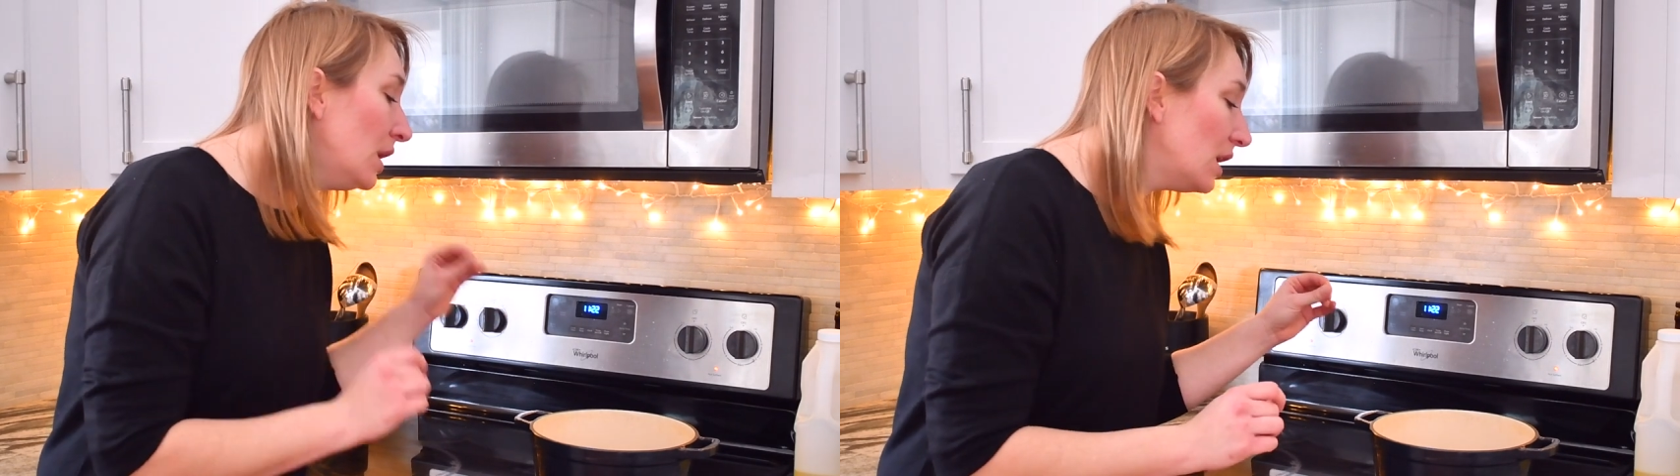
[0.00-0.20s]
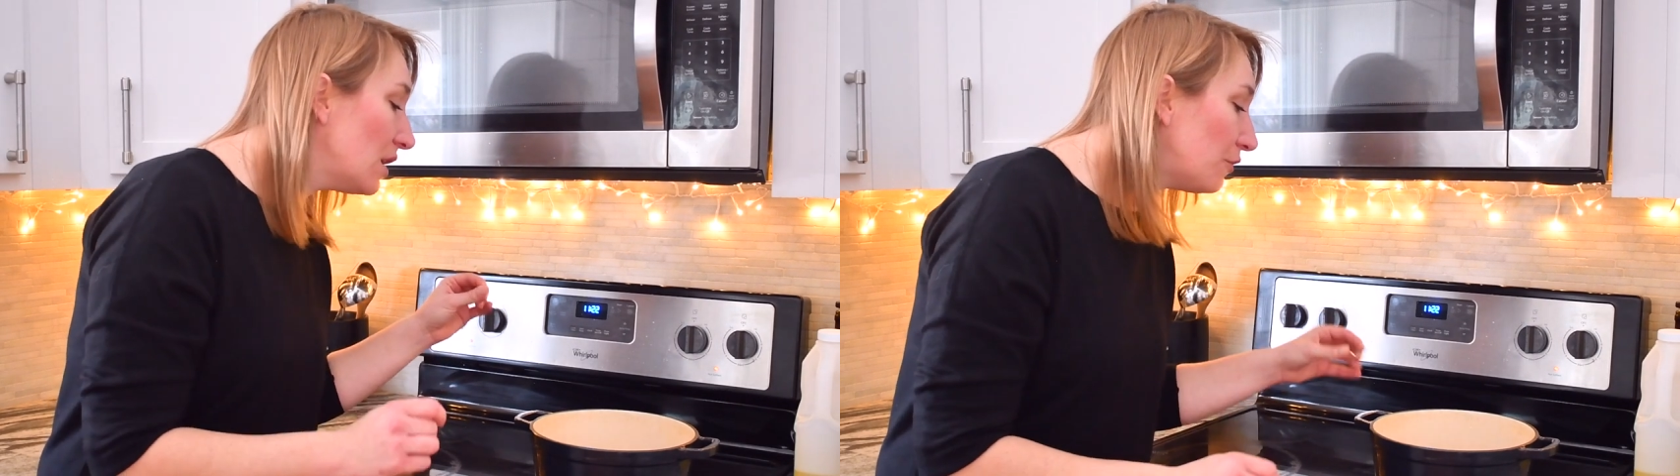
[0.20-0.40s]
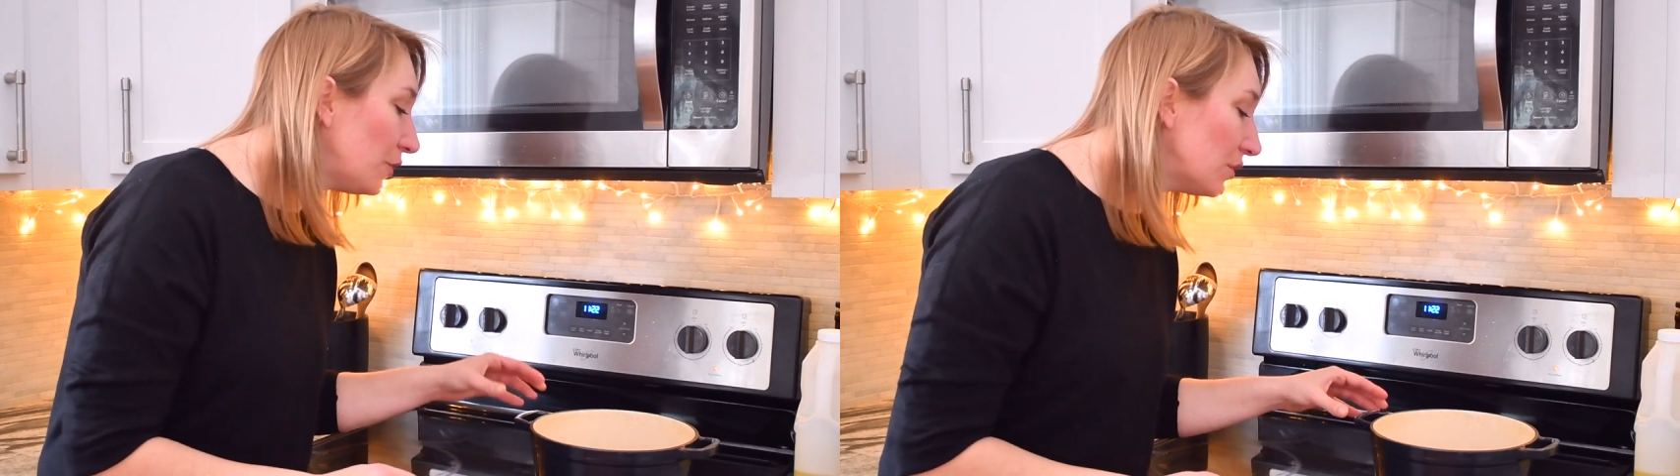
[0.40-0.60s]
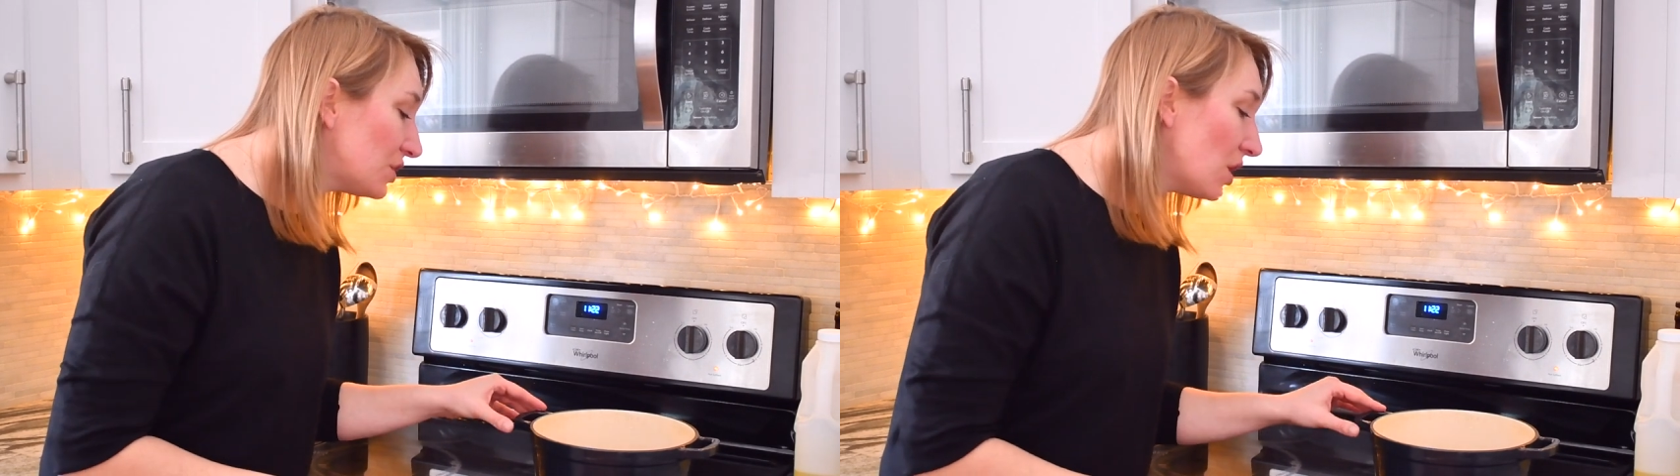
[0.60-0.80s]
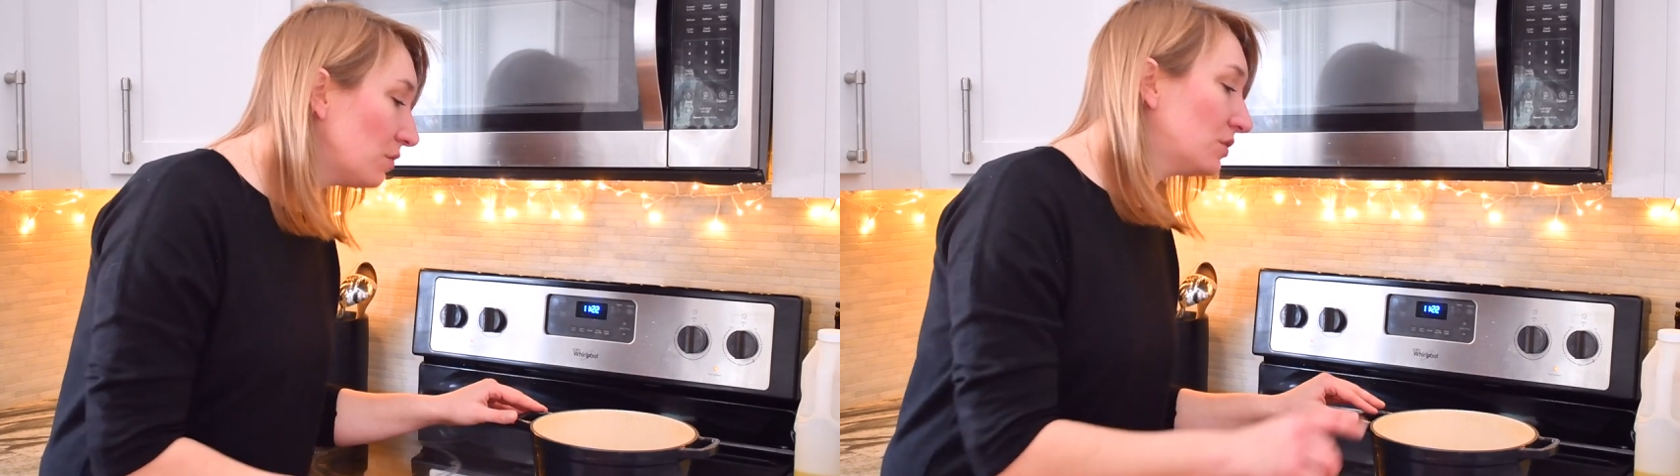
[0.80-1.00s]
If you
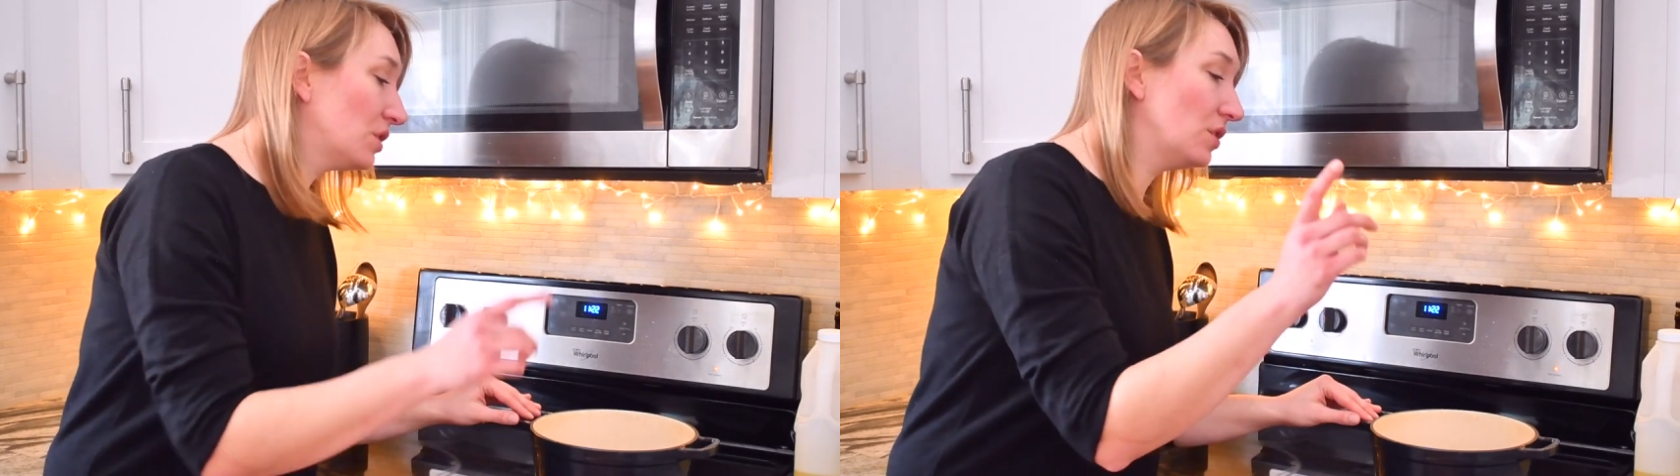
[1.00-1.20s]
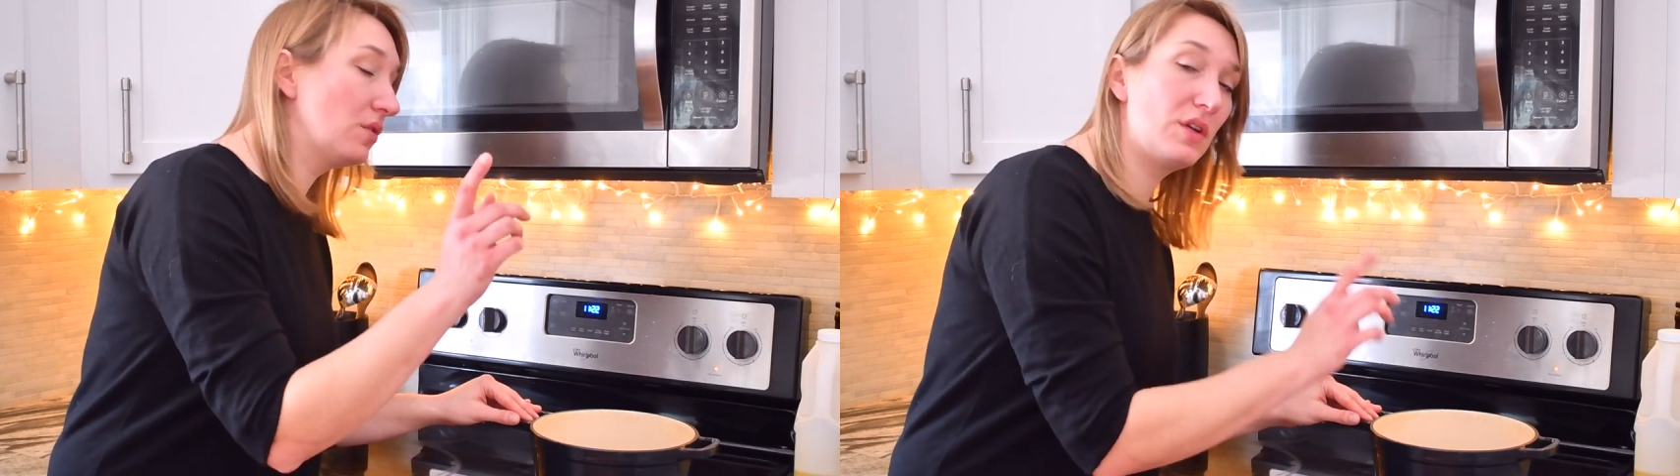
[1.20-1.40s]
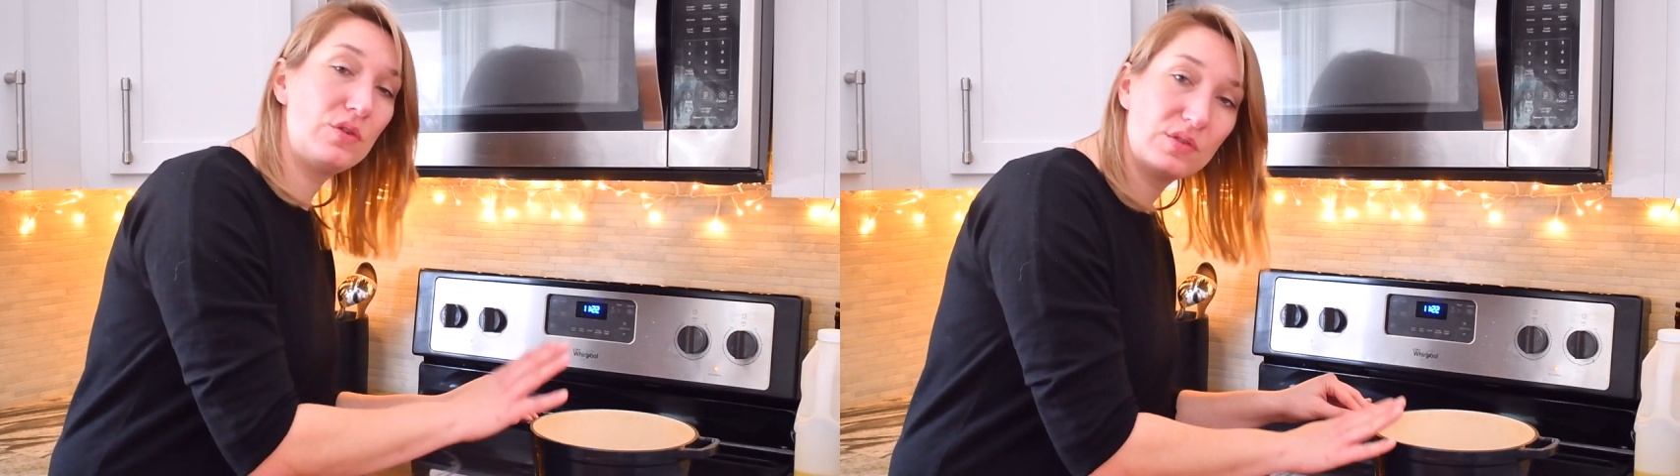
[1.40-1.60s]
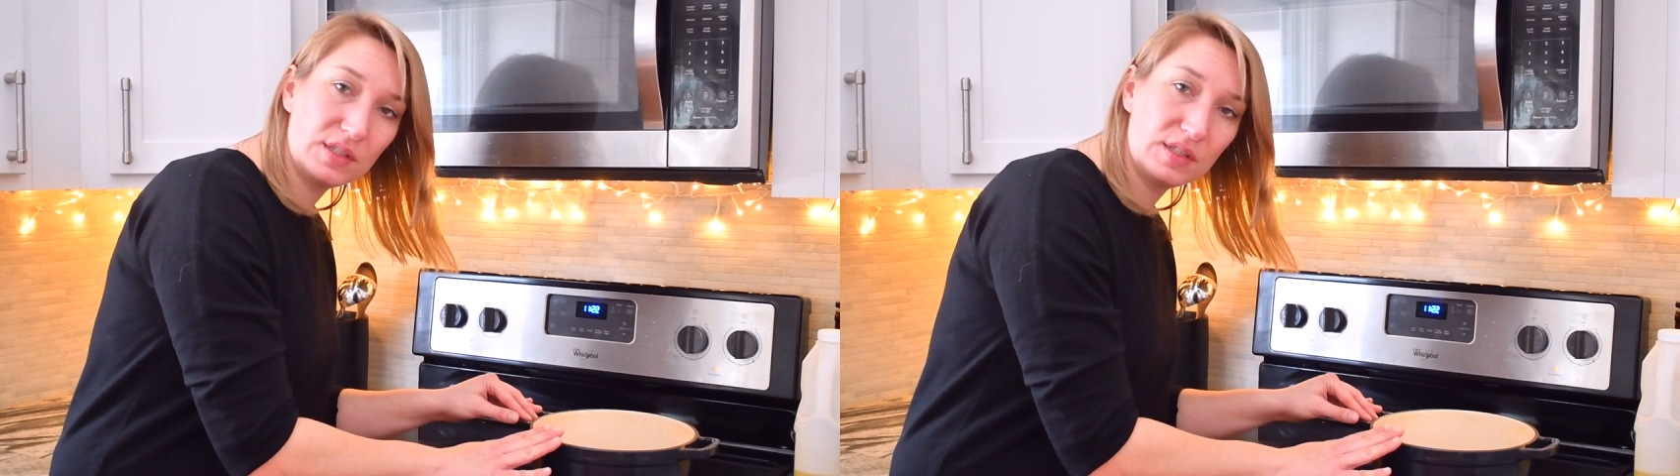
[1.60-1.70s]
don't, you can use